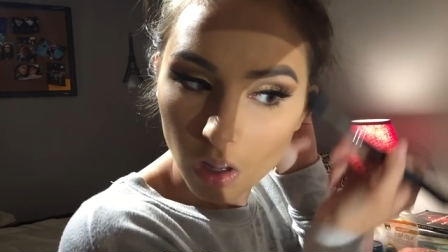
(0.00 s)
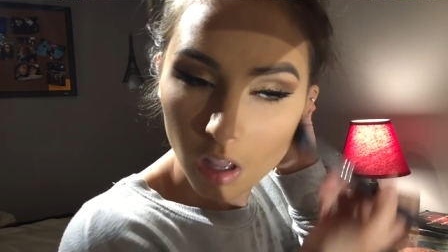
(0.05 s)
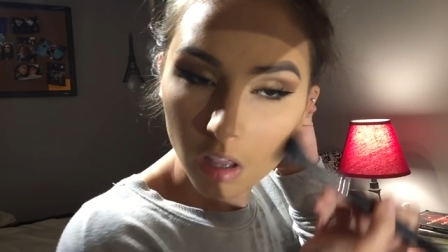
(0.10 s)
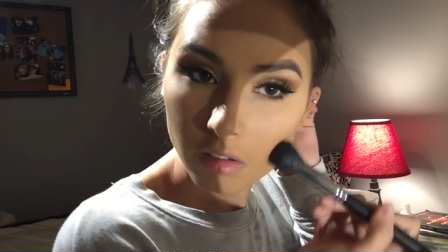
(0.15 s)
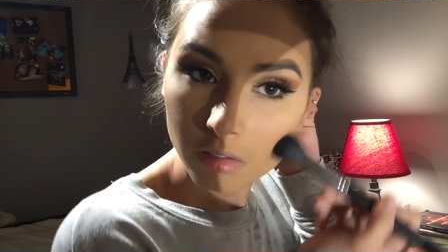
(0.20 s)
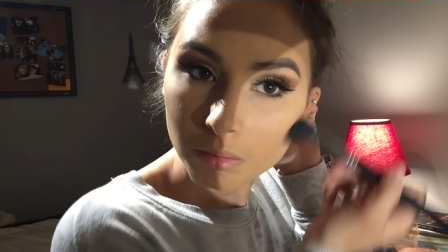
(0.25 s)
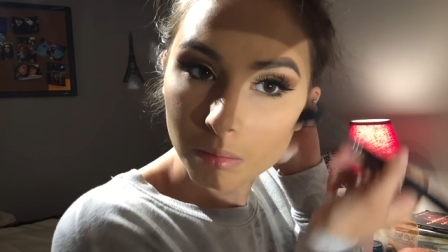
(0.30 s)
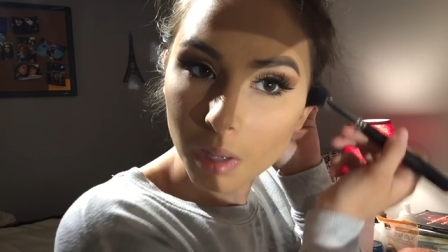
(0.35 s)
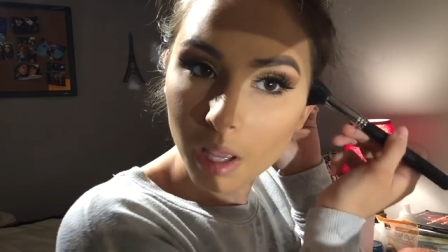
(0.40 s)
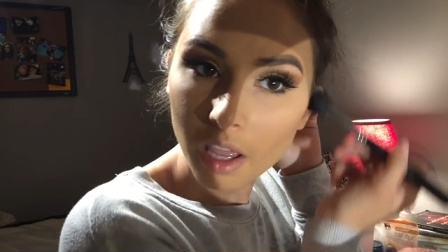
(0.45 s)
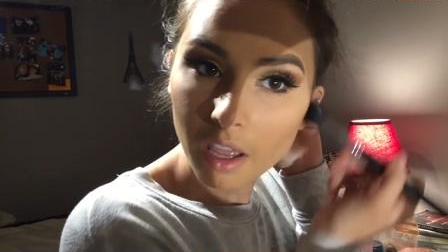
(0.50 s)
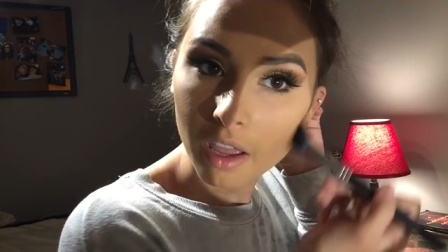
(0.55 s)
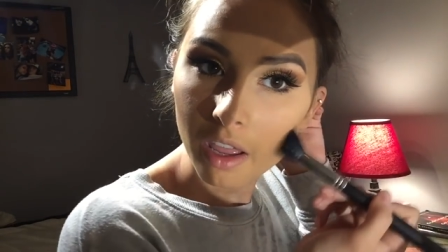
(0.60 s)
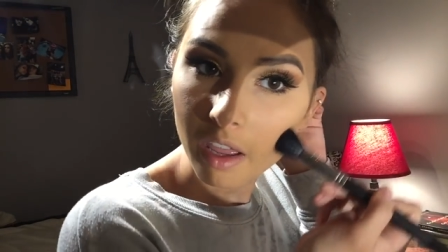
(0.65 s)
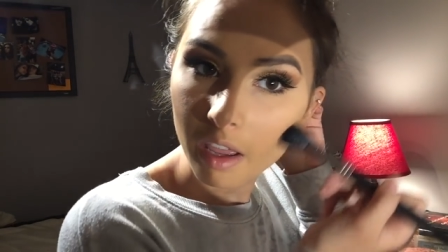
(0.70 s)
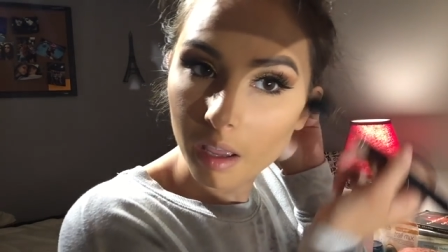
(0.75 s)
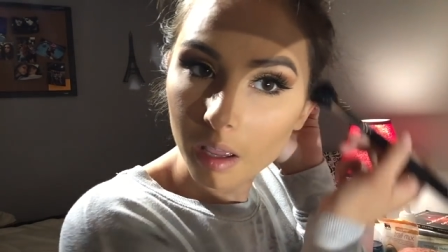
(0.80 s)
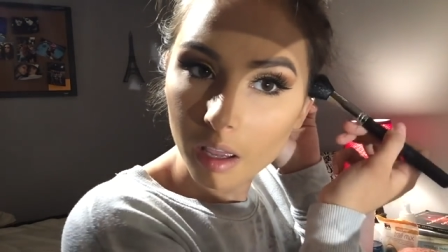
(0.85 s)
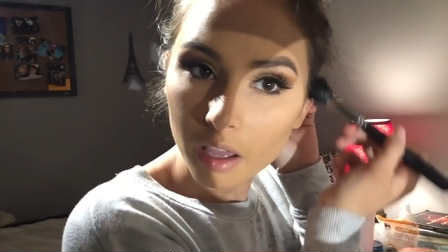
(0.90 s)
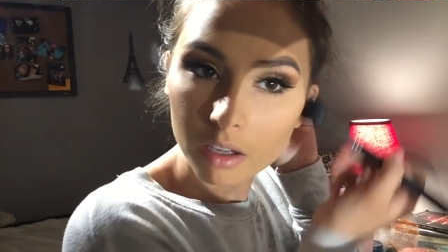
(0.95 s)
Of my
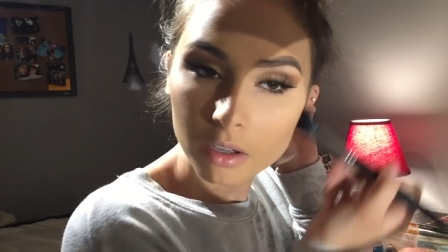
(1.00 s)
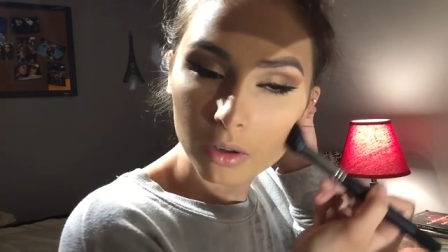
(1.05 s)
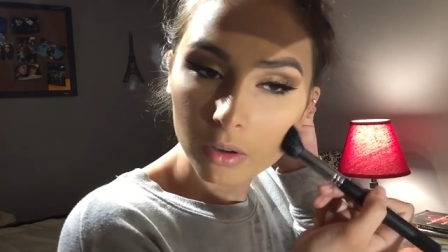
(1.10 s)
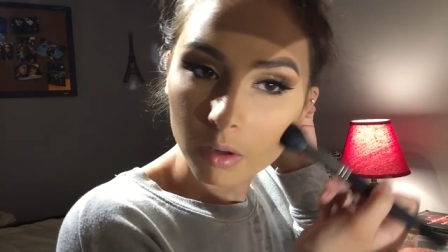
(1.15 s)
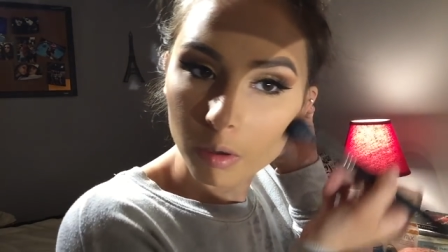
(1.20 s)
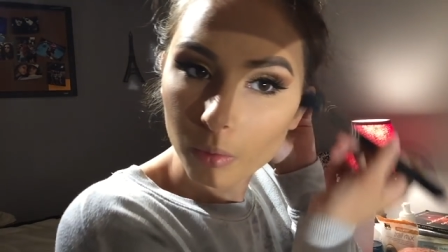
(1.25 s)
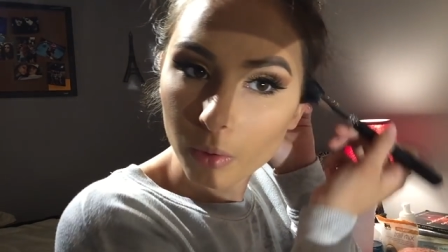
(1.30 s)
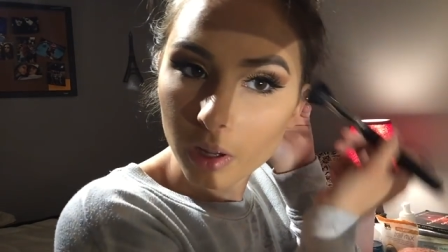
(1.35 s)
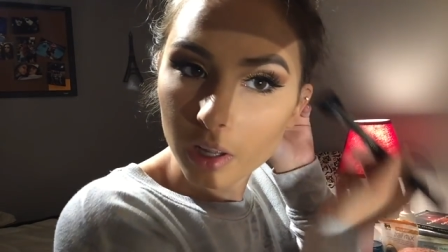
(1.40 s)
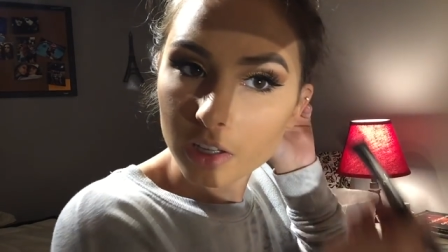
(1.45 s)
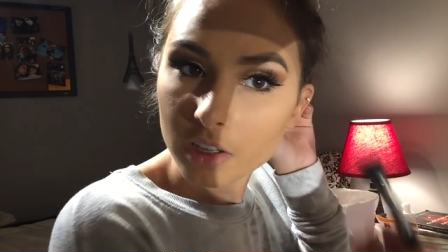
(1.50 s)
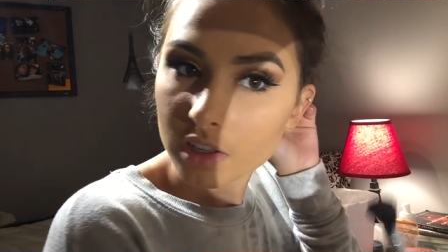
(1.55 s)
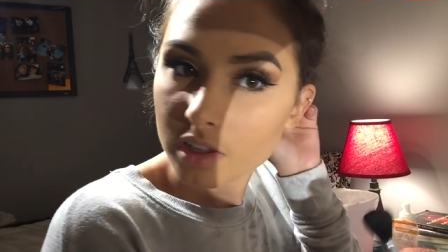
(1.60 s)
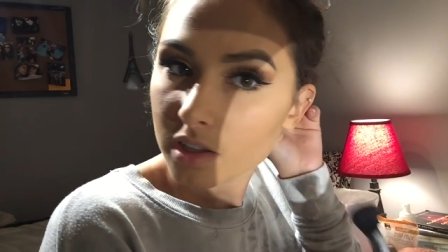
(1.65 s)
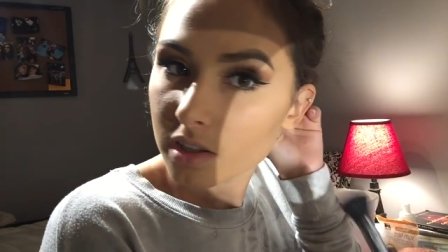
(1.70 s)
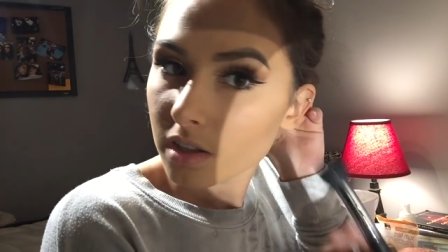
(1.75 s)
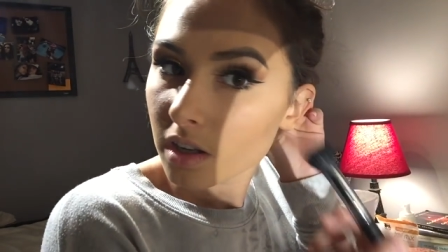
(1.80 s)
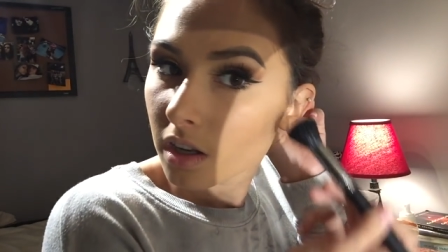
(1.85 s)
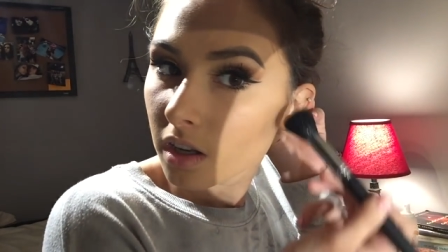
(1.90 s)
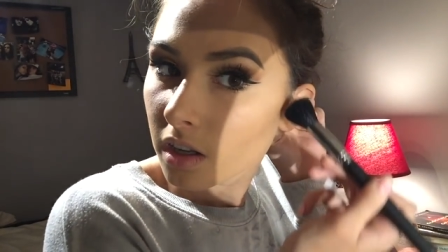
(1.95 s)
eye. I don't know why I
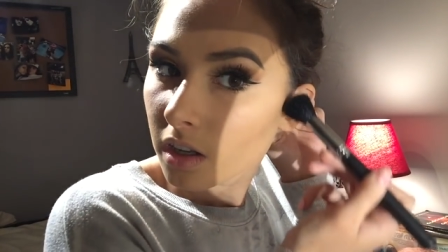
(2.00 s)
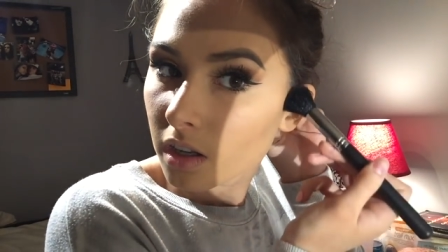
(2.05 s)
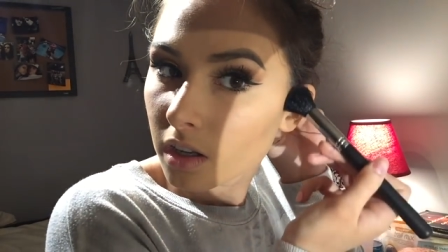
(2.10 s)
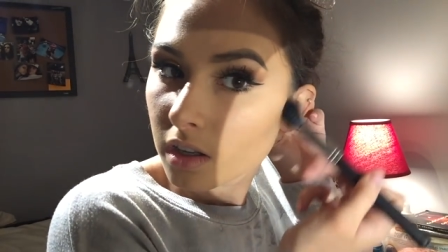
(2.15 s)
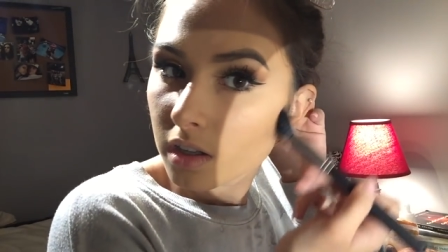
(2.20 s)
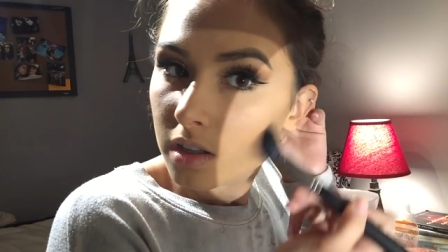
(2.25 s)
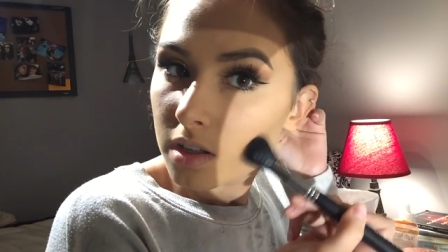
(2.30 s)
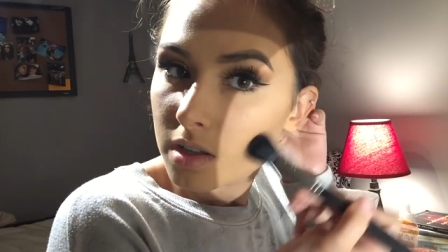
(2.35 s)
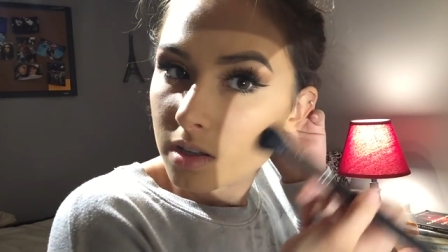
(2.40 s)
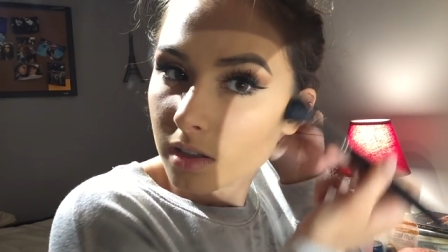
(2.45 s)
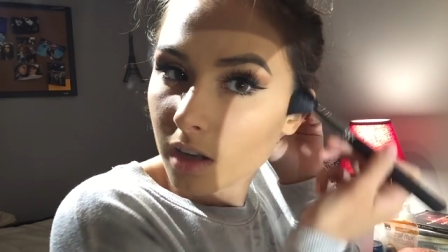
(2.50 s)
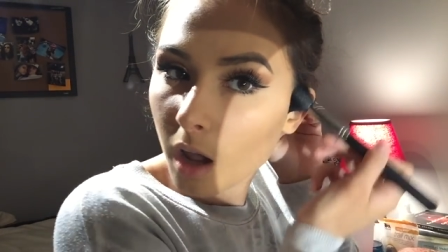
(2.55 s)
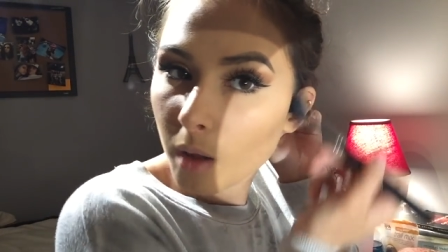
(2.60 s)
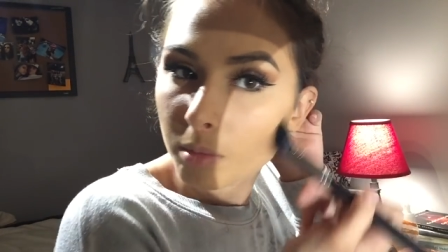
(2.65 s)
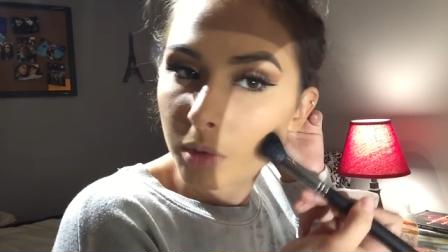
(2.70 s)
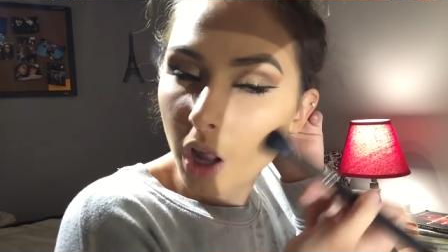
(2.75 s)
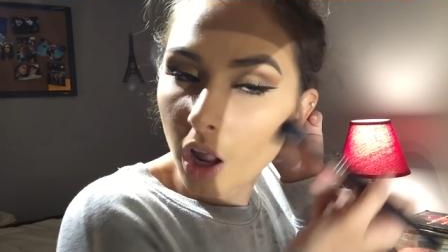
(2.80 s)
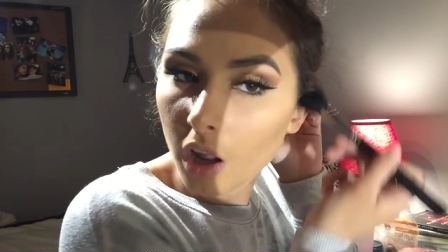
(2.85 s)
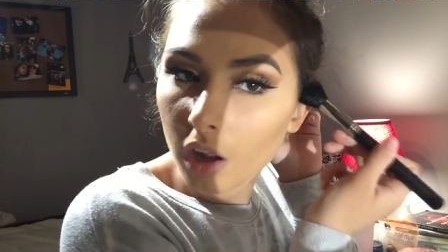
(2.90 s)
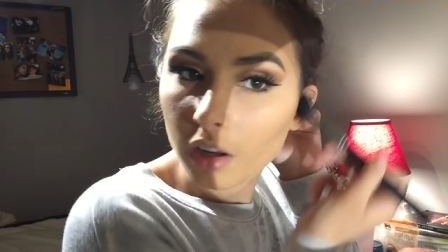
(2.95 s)
just
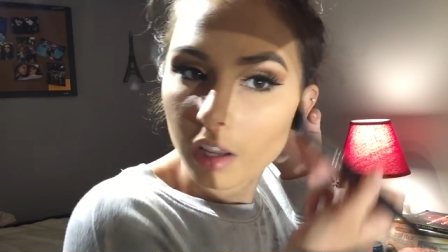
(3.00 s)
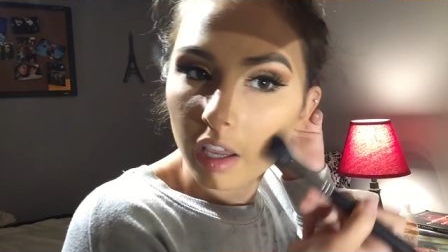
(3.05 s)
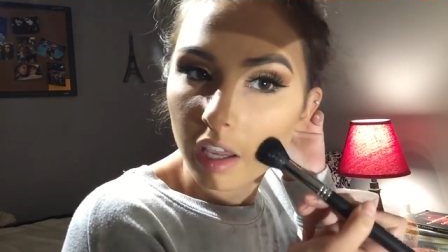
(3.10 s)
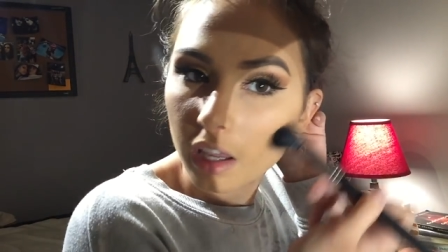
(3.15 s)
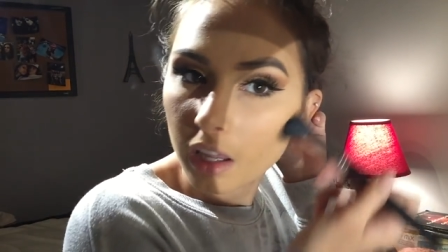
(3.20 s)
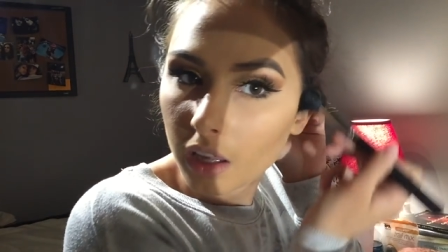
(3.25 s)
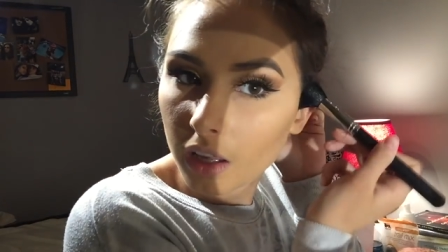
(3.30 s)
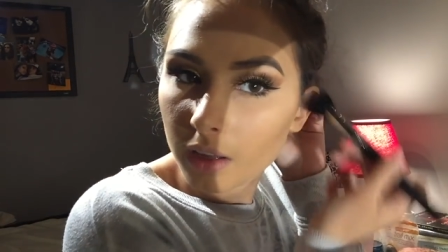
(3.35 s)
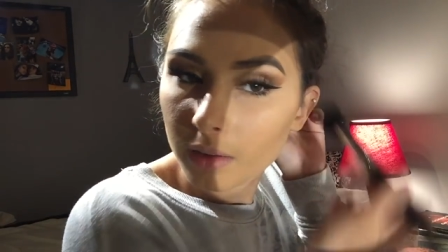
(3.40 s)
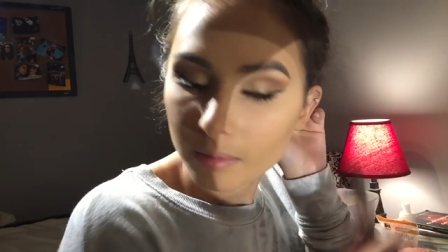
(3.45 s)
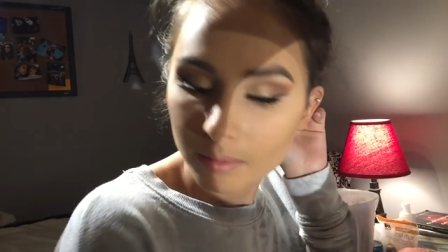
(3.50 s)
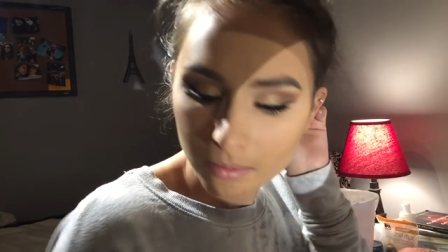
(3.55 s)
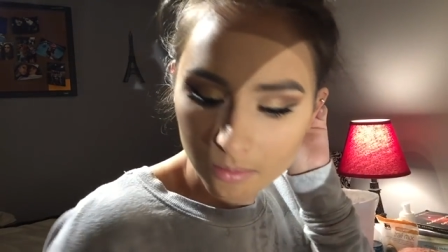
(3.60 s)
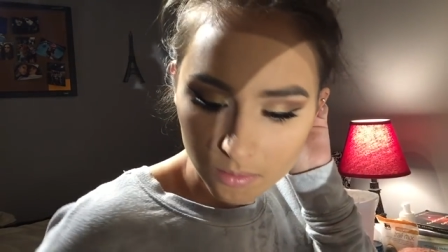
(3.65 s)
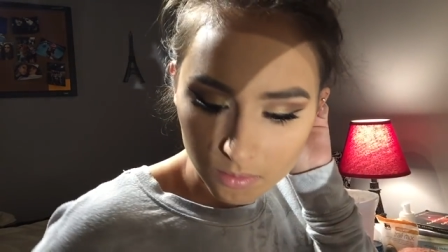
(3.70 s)
stopped talking.